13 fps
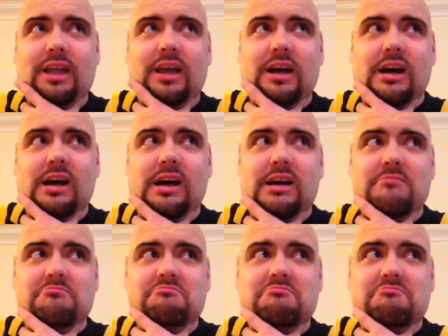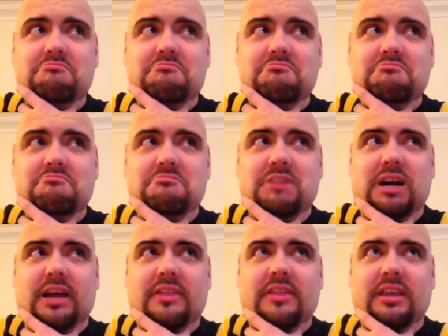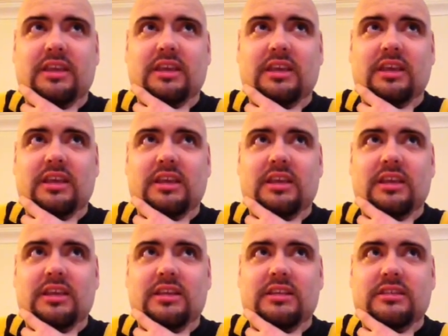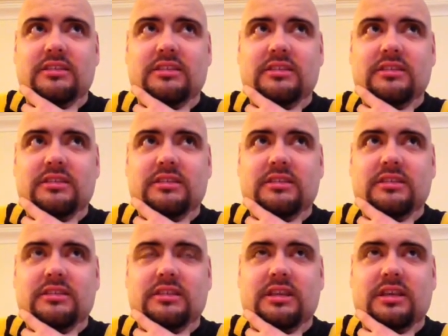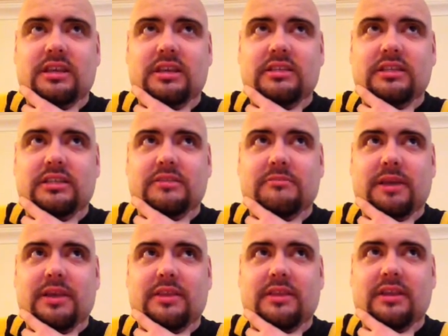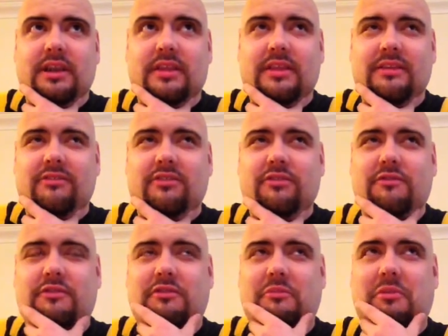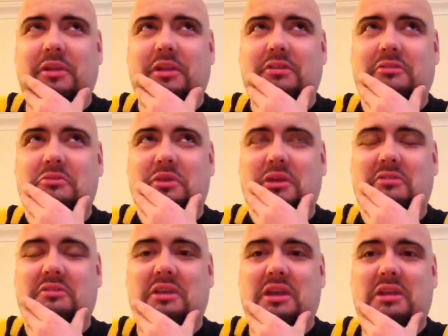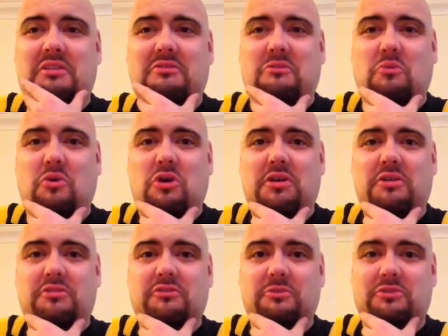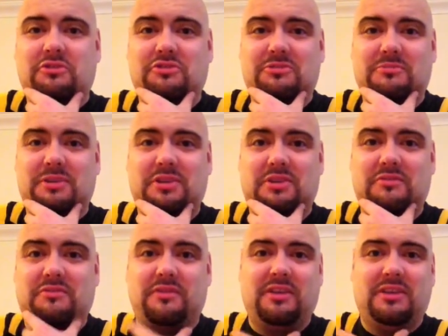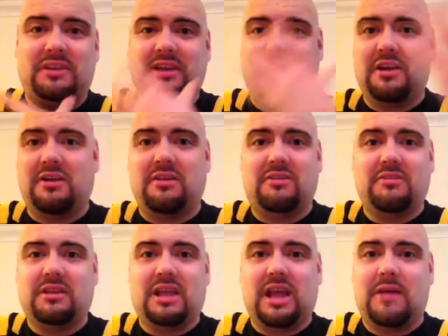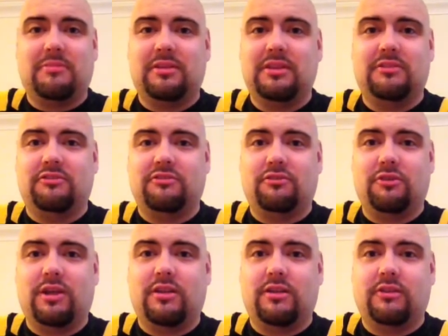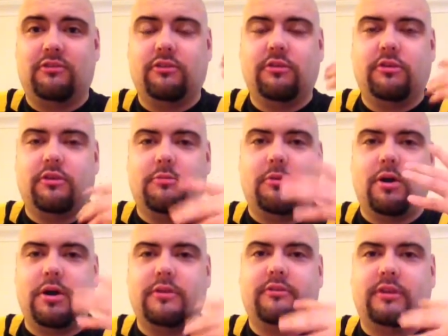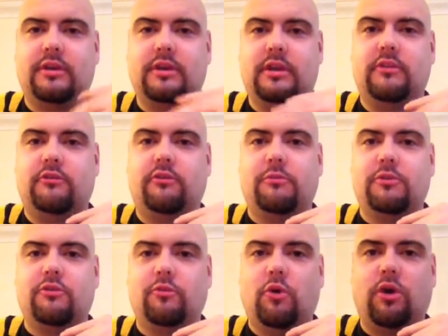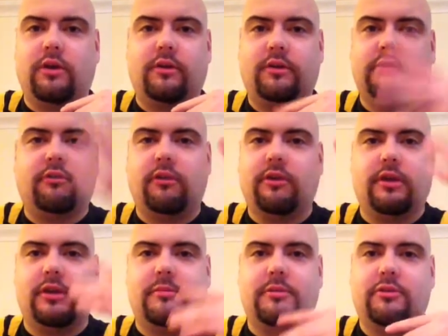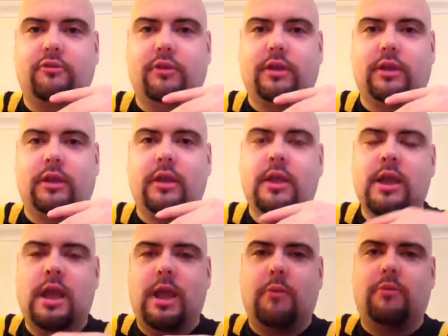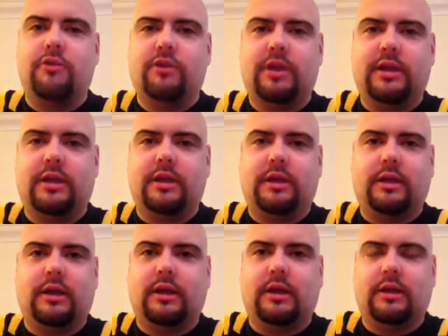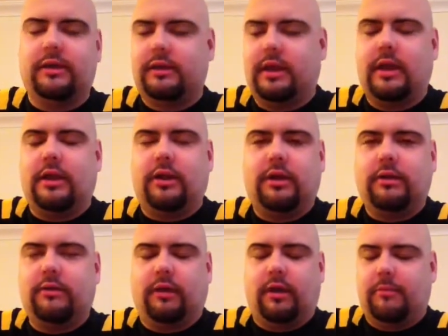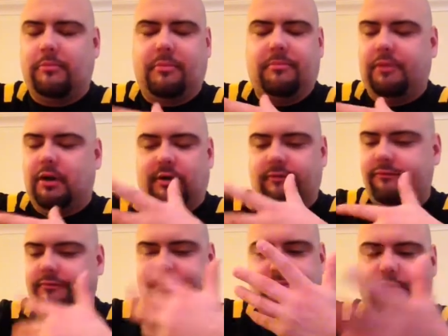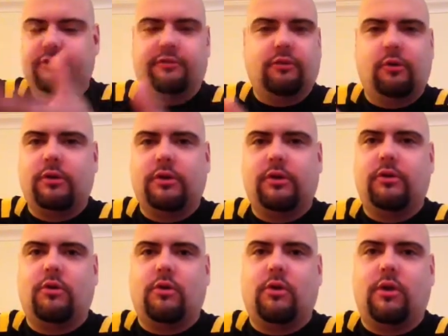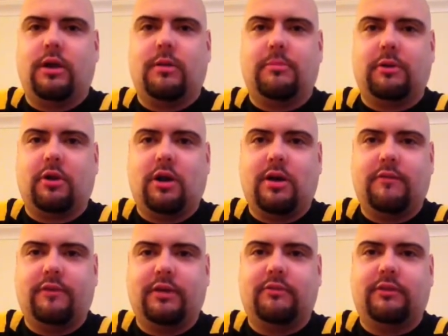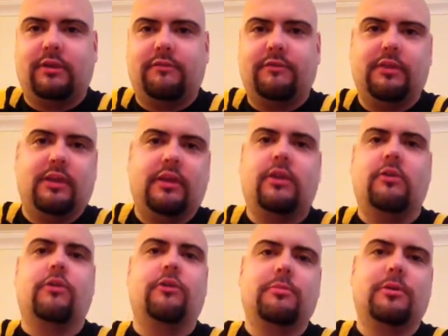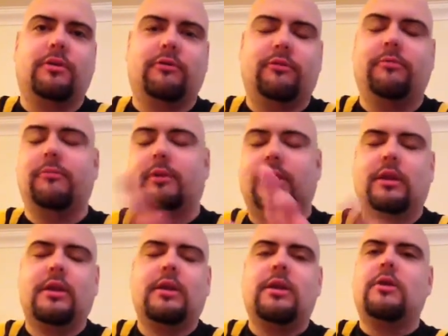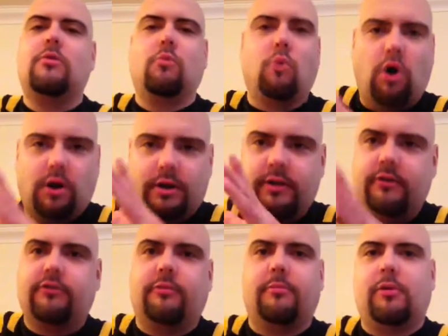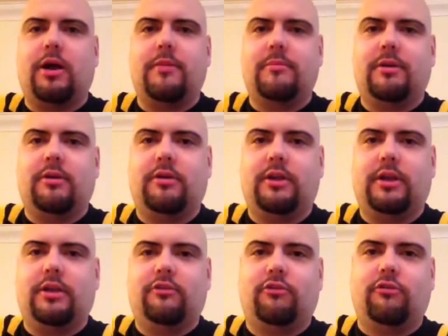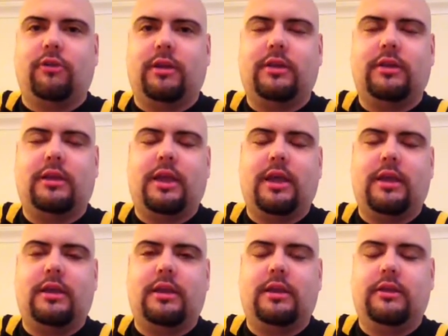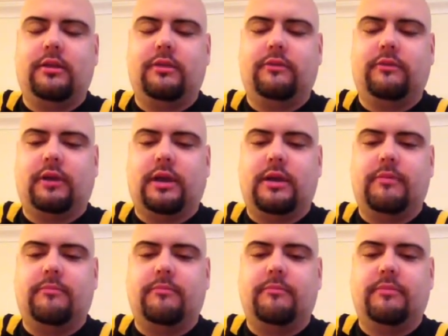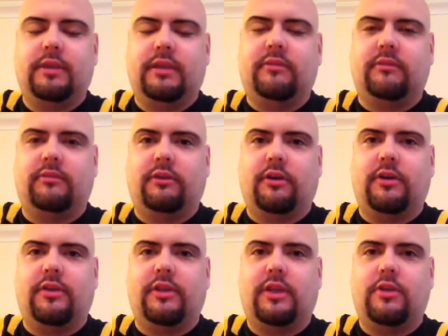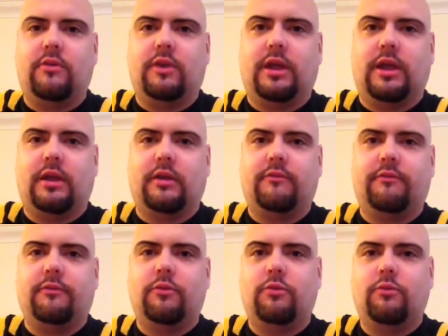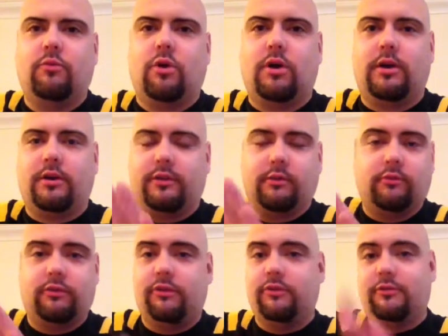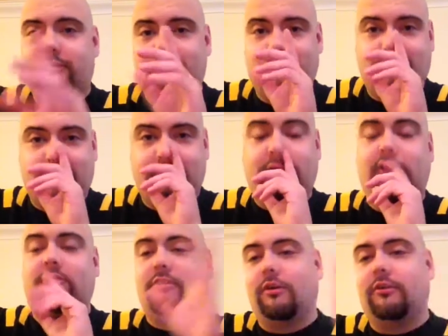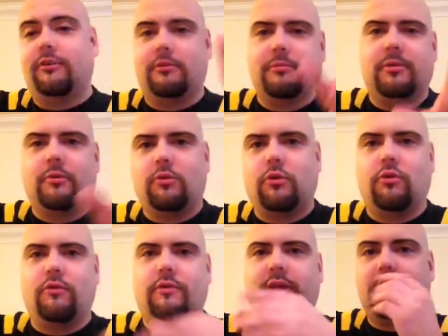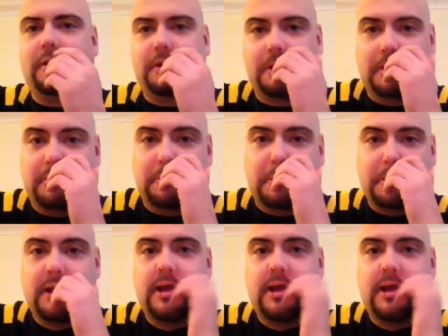Um, I think it is the easiest method. I think it's good for something like 2,000 gallons of water, so it should be good for the entire Appalachian Trail because your, your body's going to need so much water. That's all you're going to be drinking. And when you get a, a can of, uh, of soda or a cup of coffee, it's going to feel like you're a new person. But water is your primary drink, and it is um, necessary that you get it. Food, water, those are your two things at a shelter, but we'll go over that in another